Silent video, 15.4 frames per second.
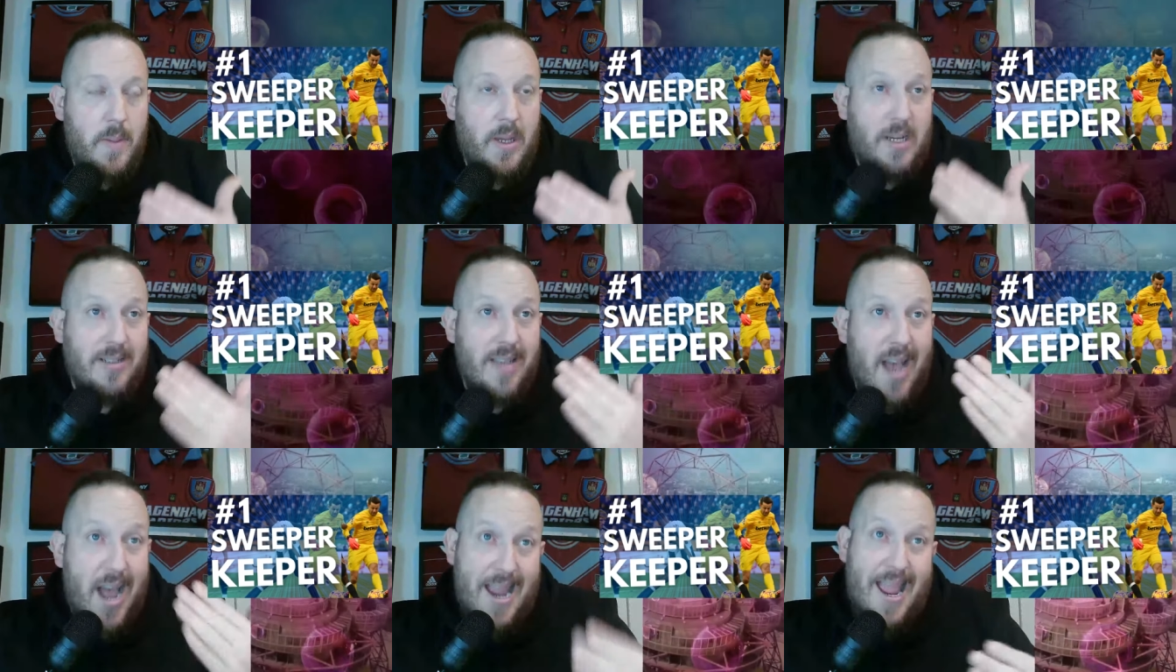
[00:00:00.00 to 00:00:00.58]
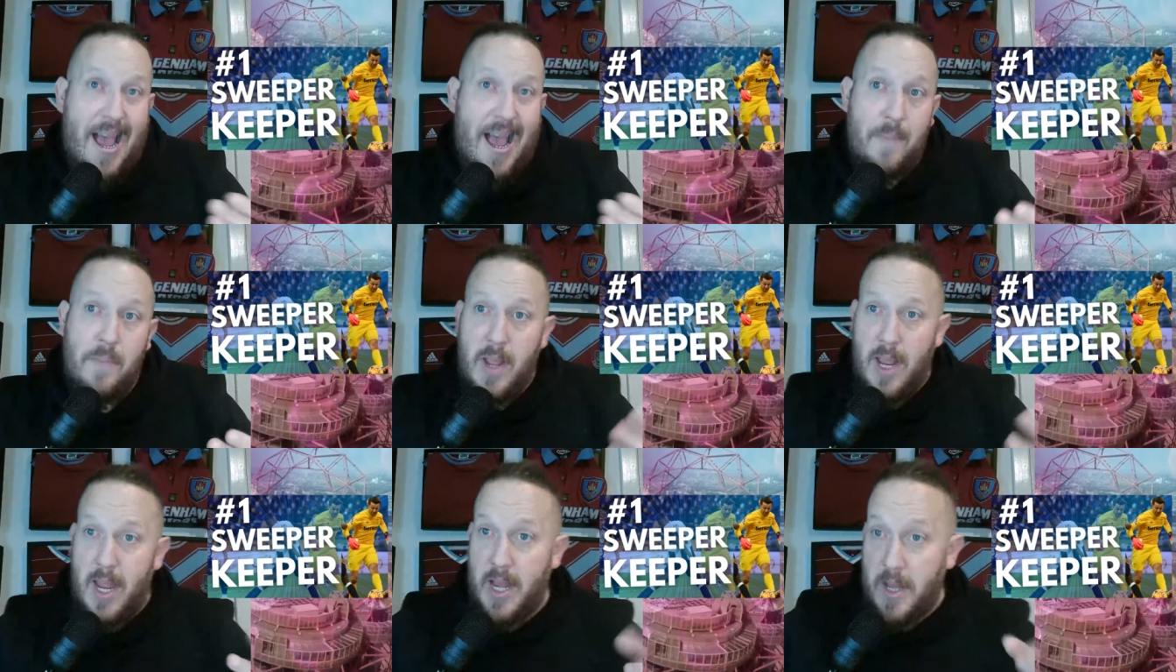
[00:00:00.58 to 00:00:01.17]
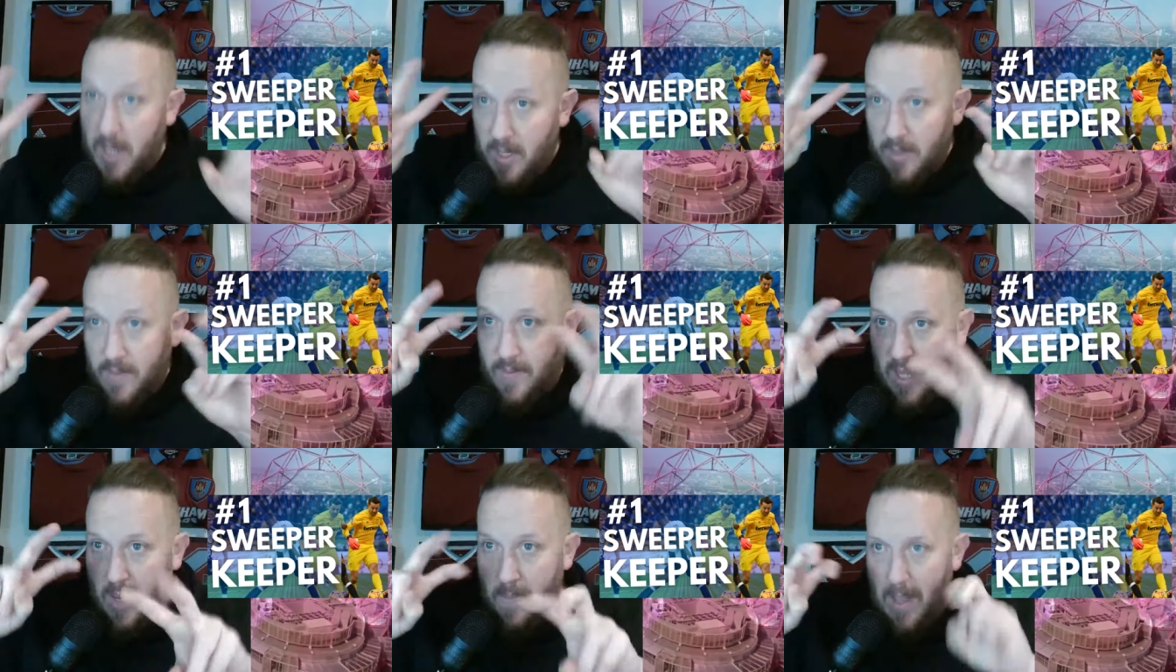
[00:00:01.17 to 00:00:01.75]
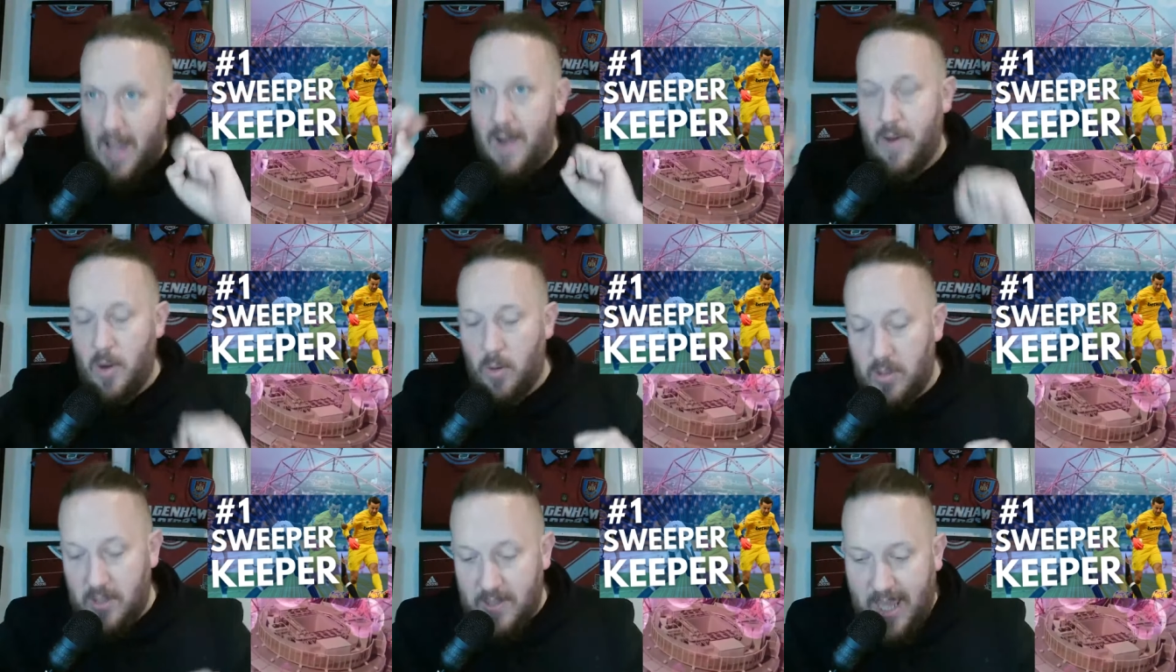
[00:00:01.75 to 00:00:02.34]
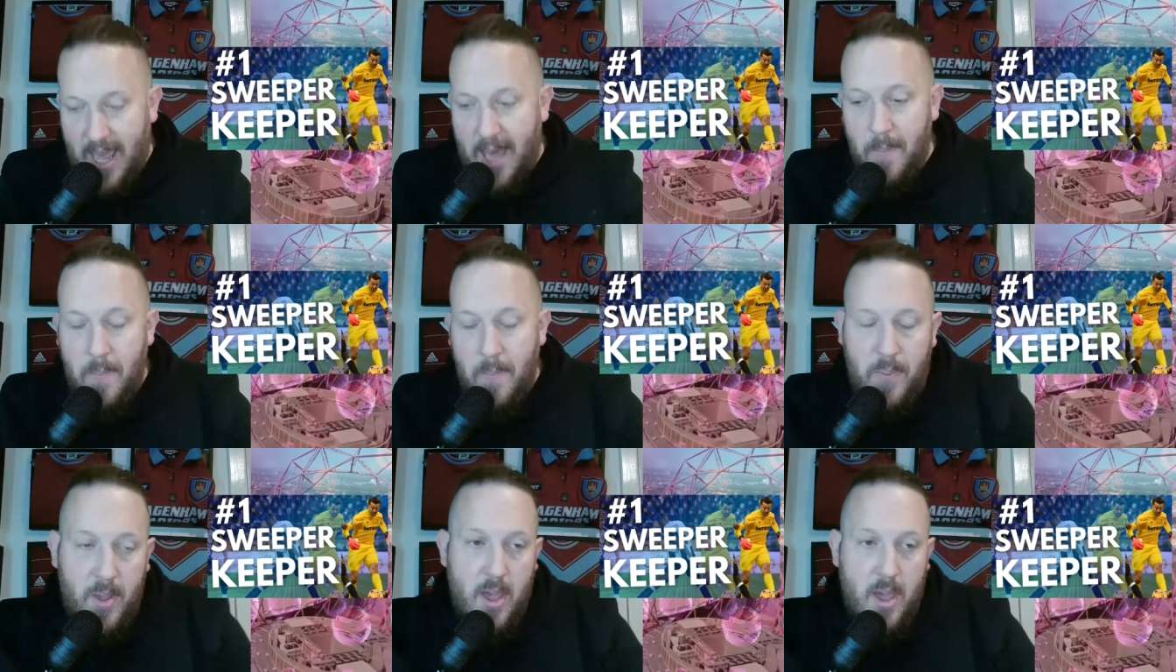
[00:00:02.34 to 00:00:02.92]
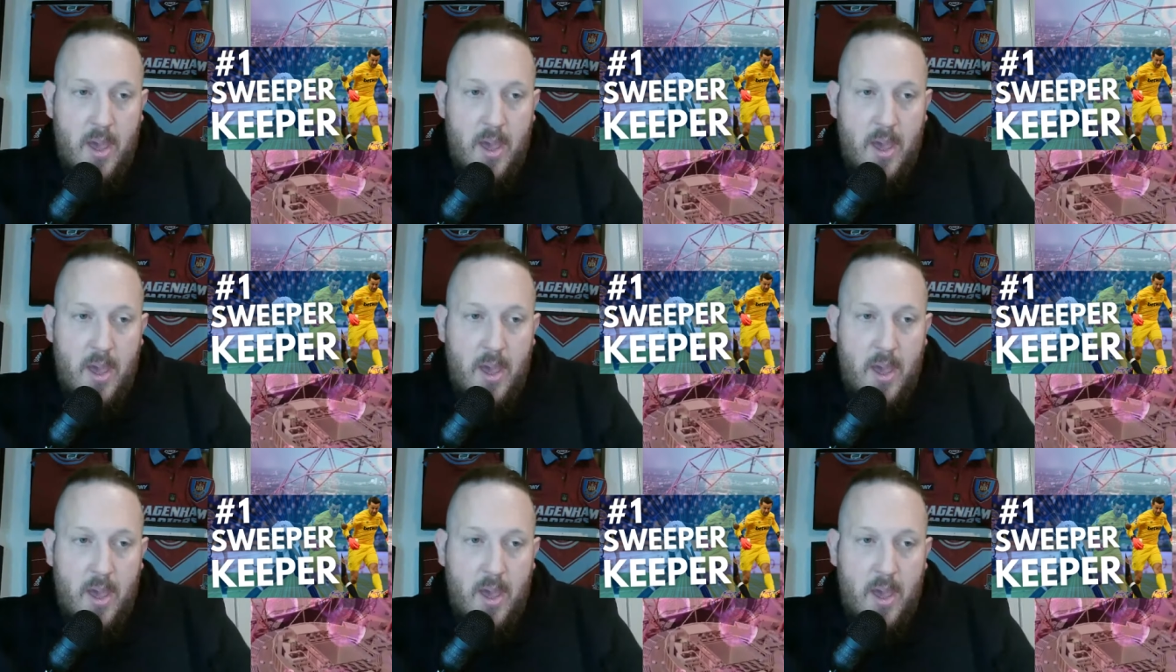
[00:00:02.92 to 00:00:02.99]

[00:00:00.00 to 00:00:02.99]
because I am in Team Areola's camp,